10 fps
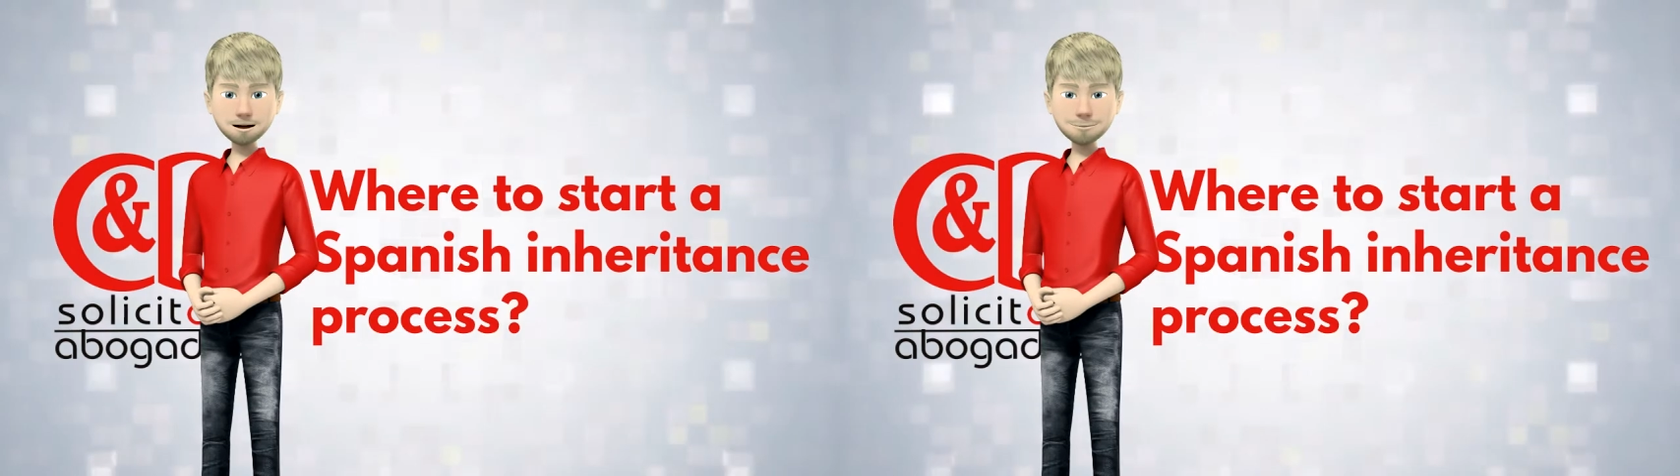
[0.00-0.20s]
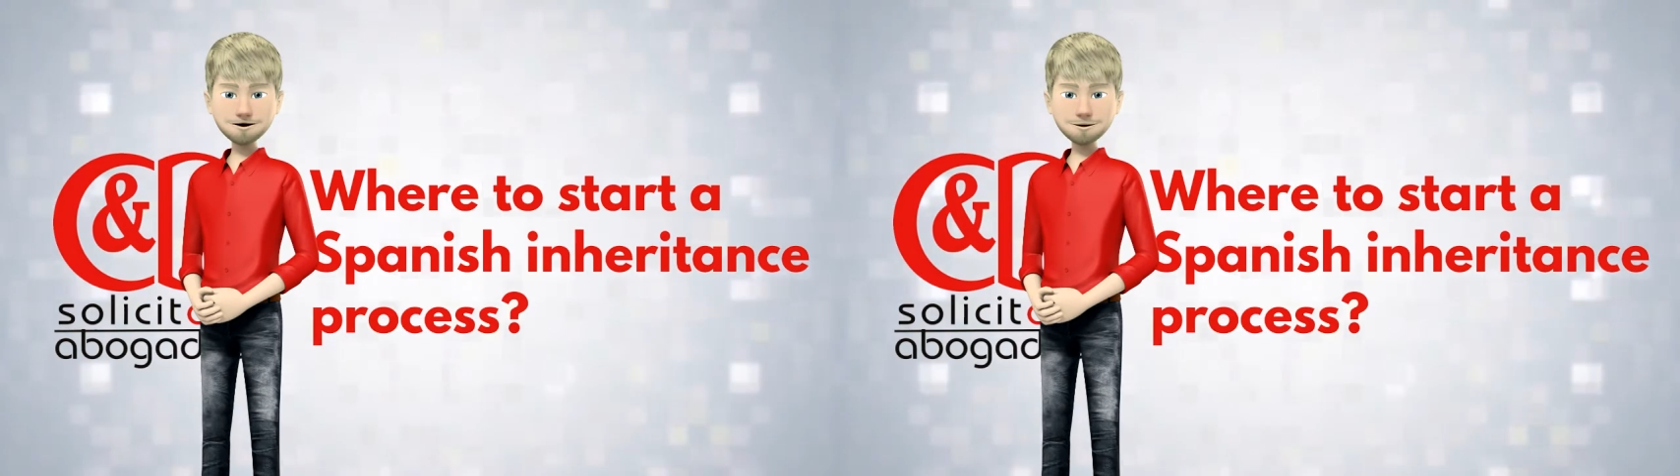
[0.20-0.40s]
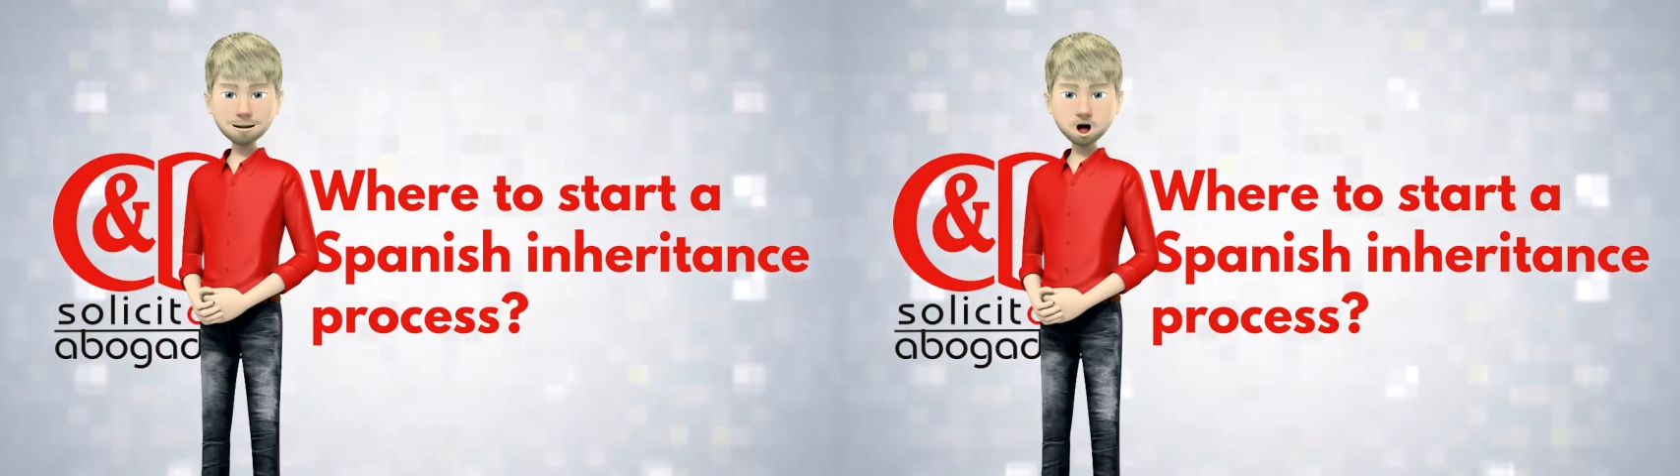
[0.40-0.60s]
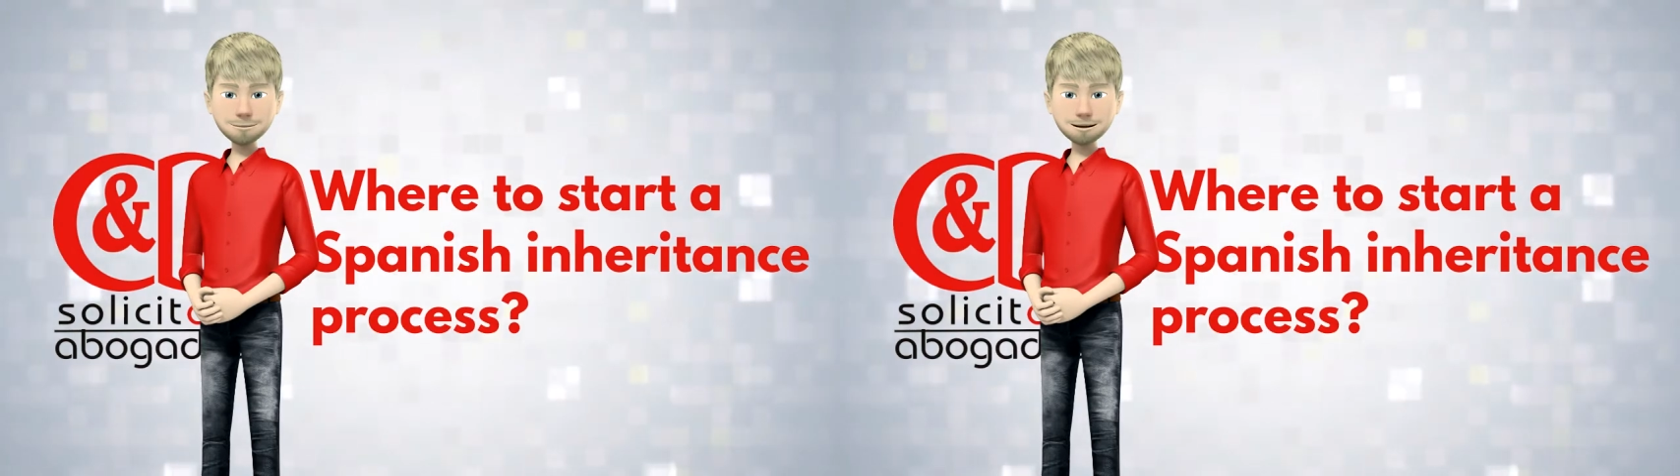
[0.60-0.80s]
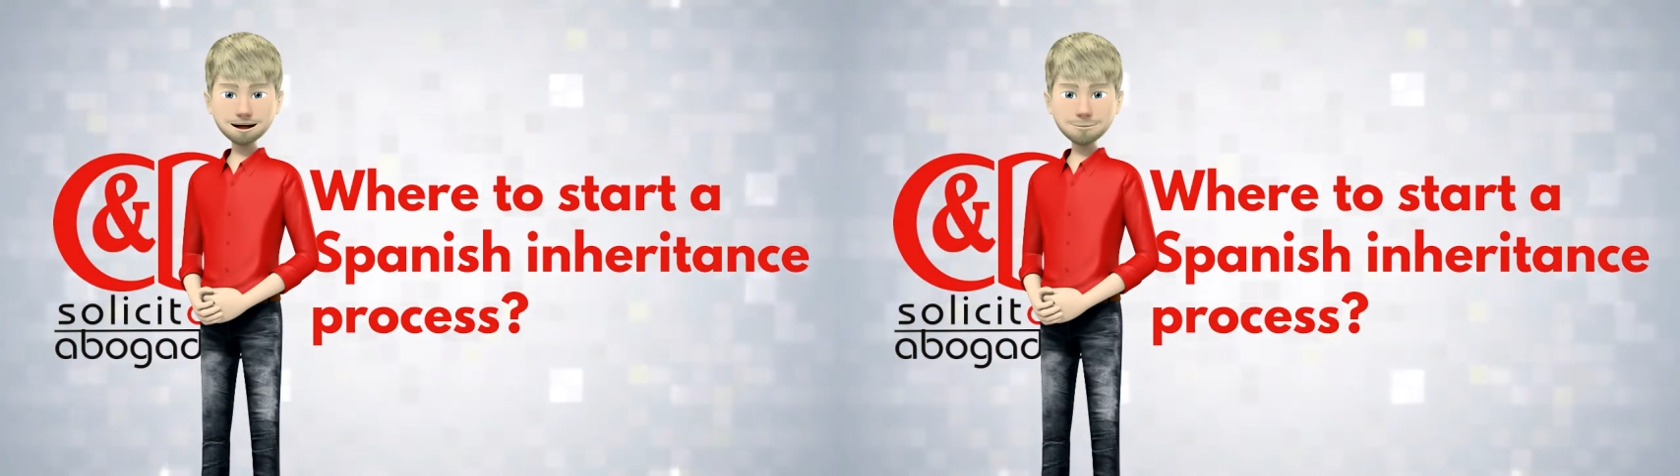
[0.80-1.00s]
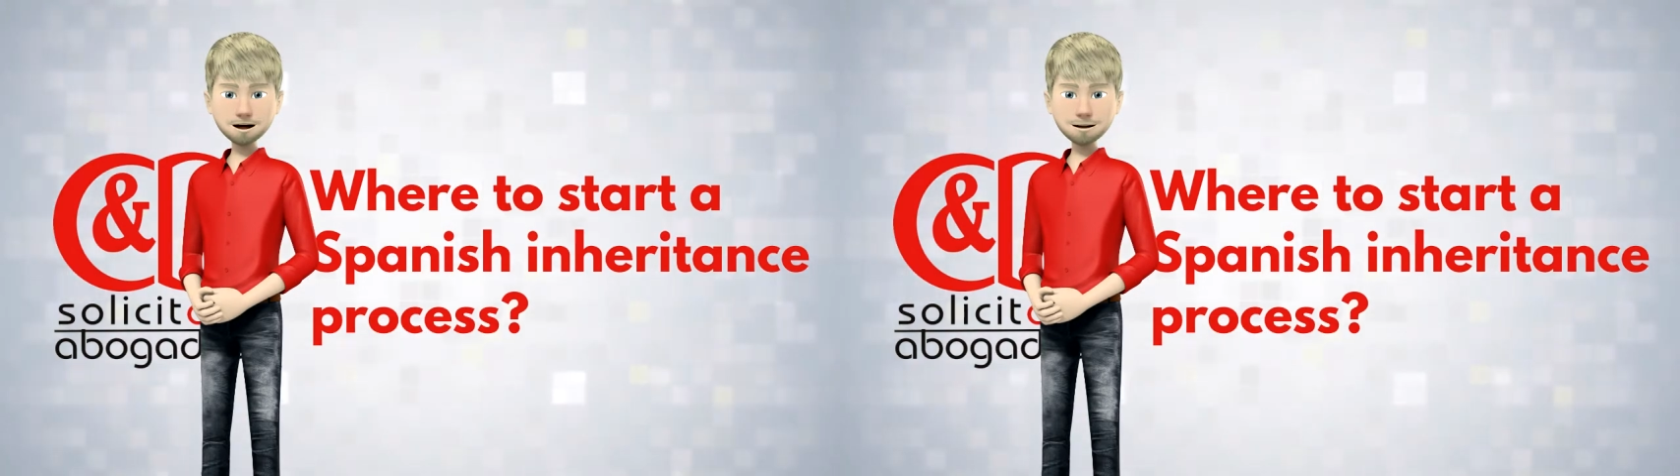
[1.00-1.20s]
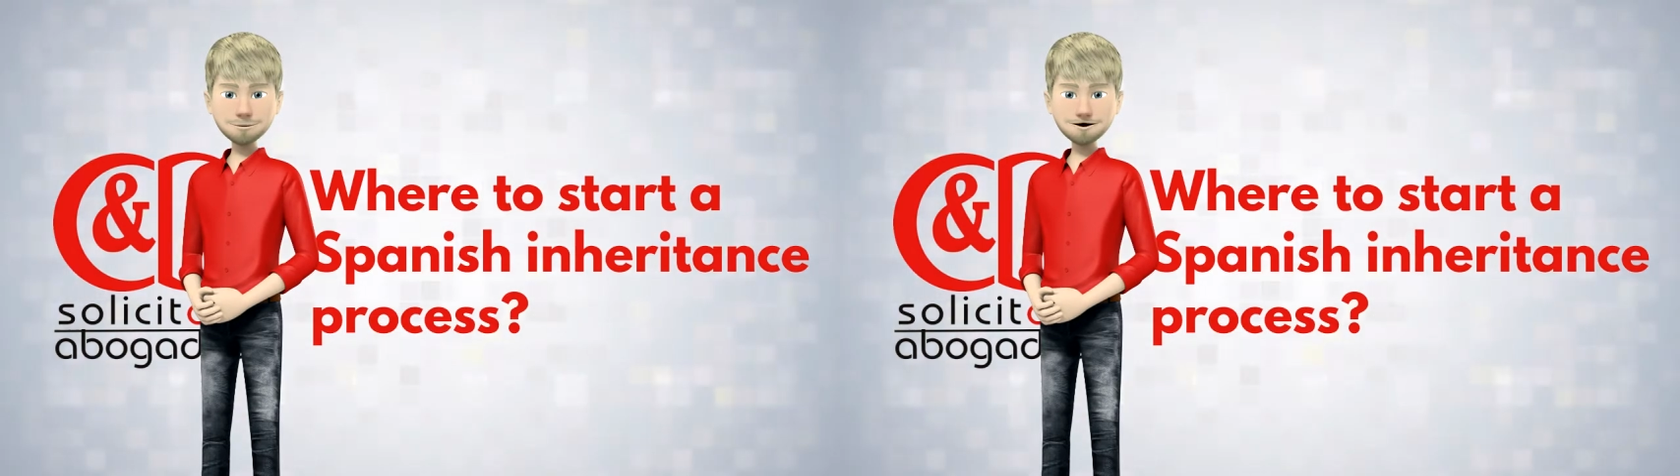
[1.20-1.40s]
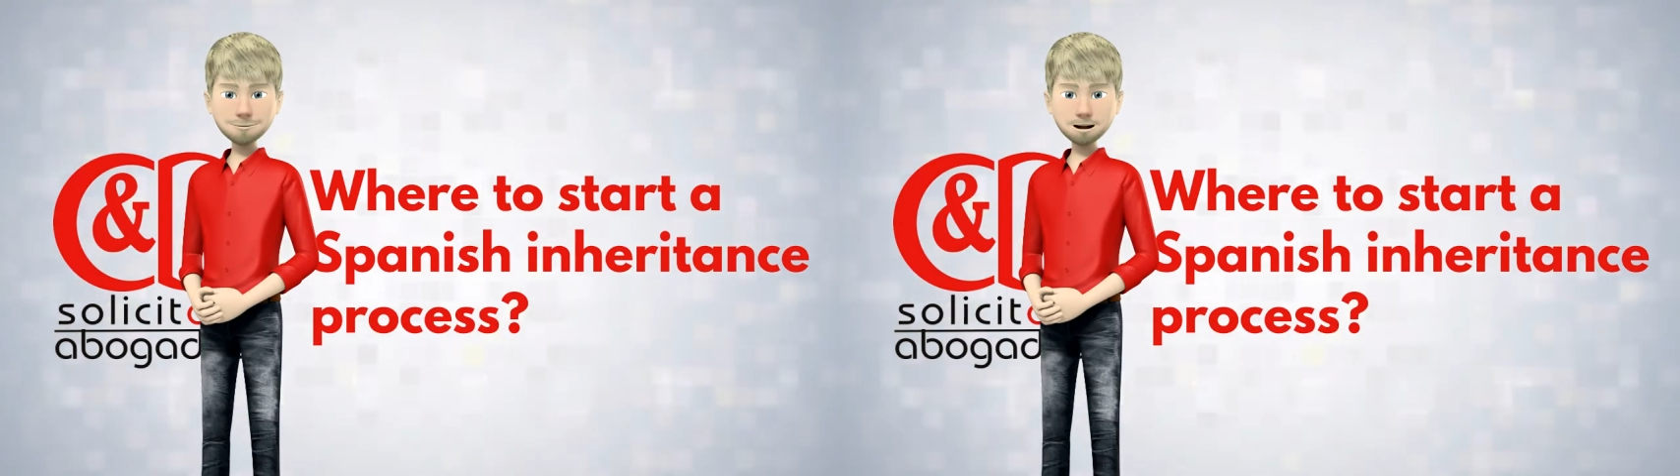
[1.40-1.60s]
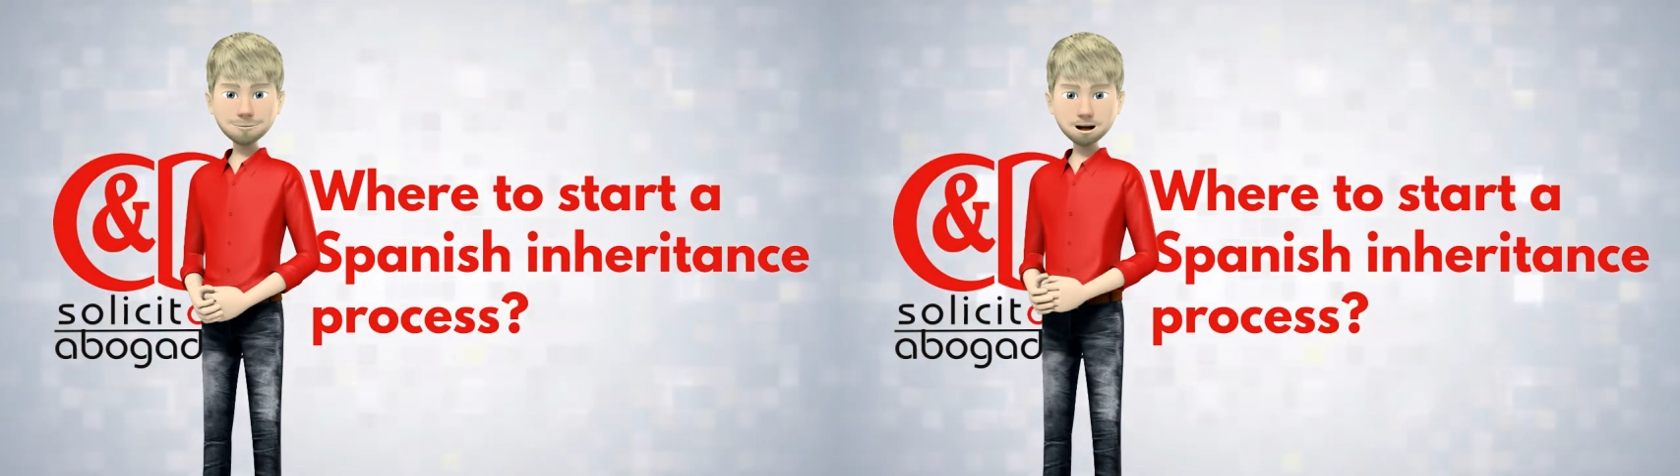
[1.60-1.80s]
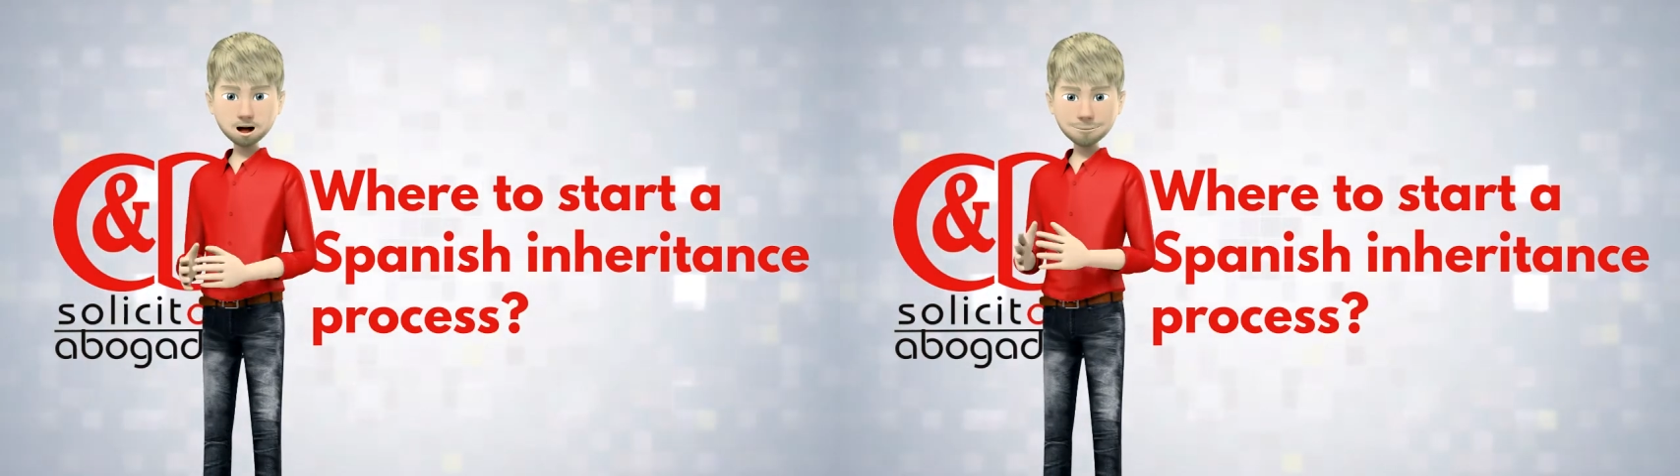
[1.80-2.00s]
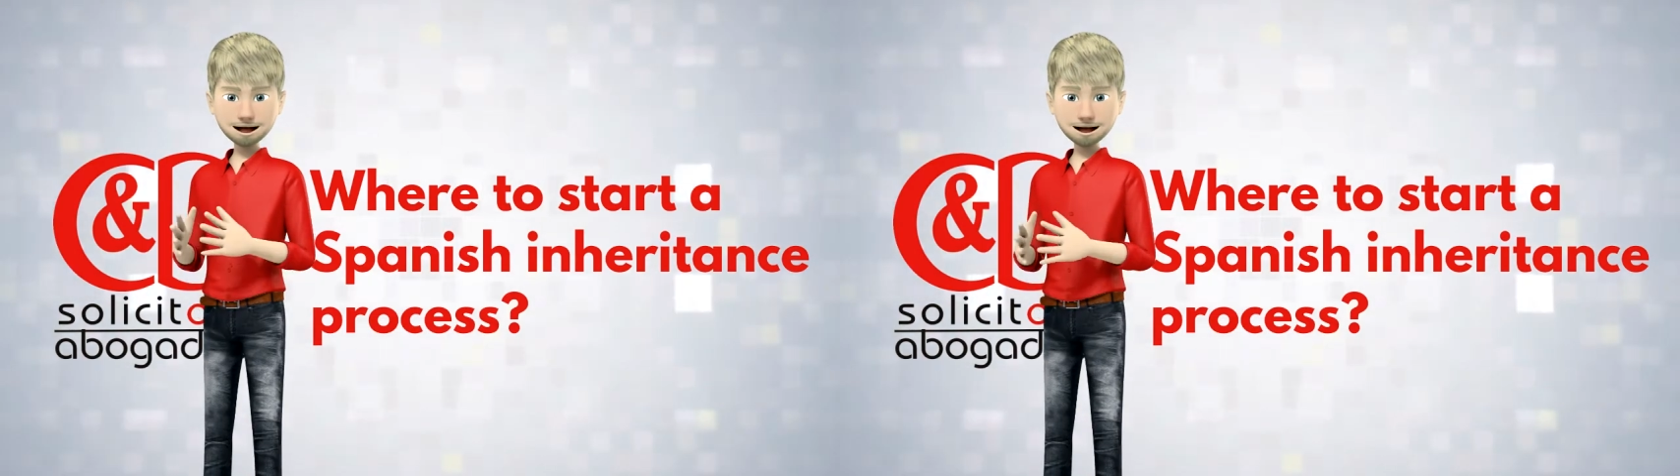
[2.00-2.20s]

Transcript: for the funeral and the later inheritance